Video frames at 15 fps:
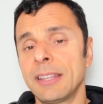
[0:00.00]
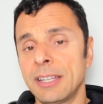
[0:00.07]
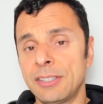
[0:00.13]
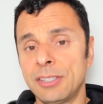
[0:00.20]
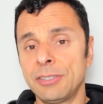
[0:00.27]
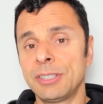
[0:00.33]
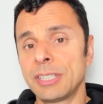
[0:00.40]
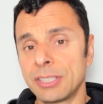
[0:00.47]

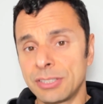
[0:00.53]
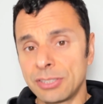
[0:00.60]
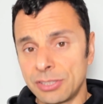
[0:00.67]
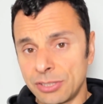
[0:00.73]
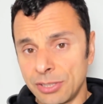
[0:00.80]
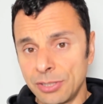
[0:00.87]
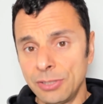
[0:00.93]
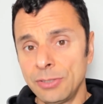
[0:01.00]
doing
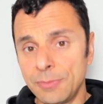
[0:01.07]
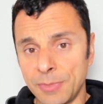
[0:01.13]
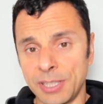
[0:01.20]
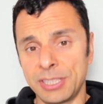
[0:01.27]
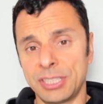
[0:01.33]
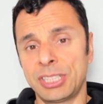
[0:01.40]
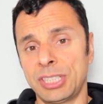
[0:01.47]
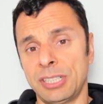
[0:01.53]
too
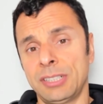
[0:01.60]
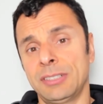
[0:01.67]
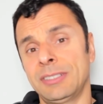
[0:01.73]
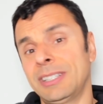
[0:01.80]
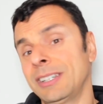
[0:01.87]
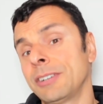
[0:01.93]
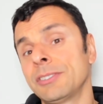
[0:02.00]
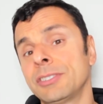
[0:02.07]
much,
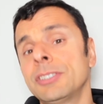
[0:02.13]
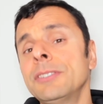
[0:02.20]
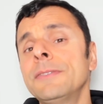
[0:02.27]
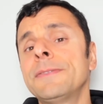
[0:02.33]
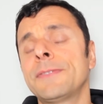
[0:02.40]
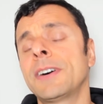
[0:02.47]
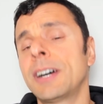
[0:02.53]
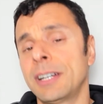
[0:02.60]
they're going too
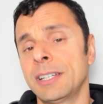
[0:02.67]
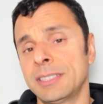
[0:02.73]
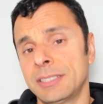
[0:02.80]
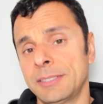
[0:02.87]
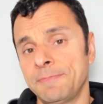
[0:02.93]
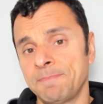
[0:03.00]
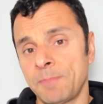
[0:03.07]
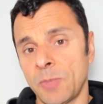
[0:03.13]
fast.